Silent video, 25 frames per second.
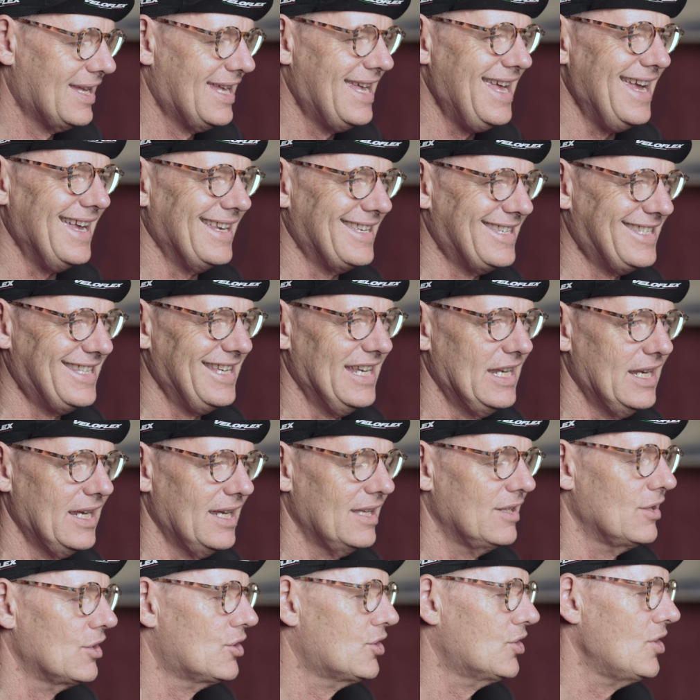kit sitting
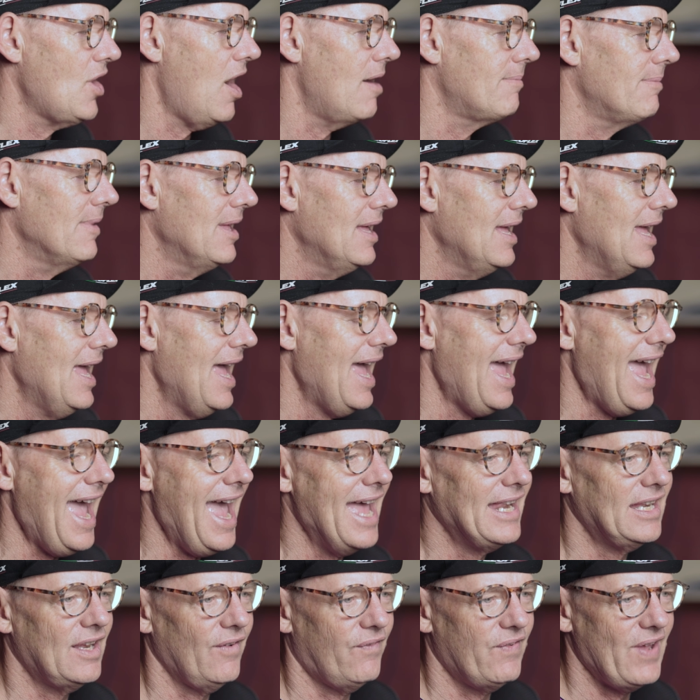in the shop.
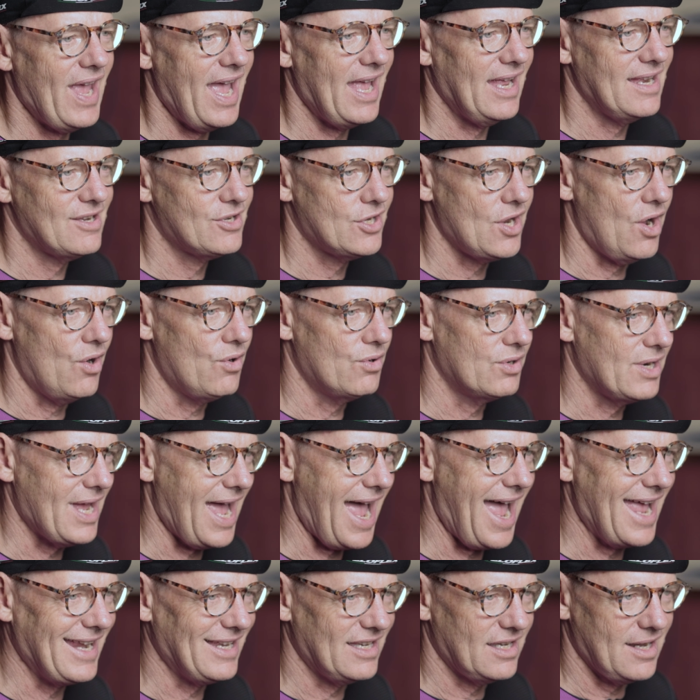And if you sold
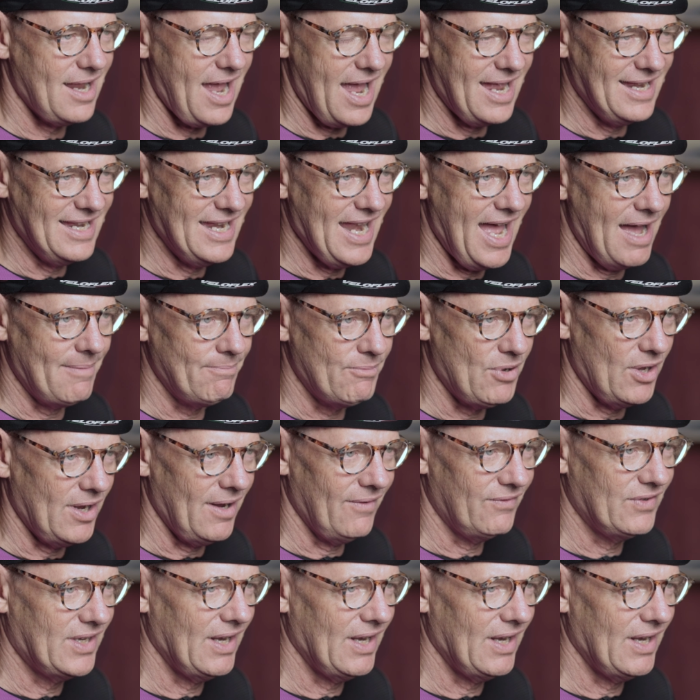a number of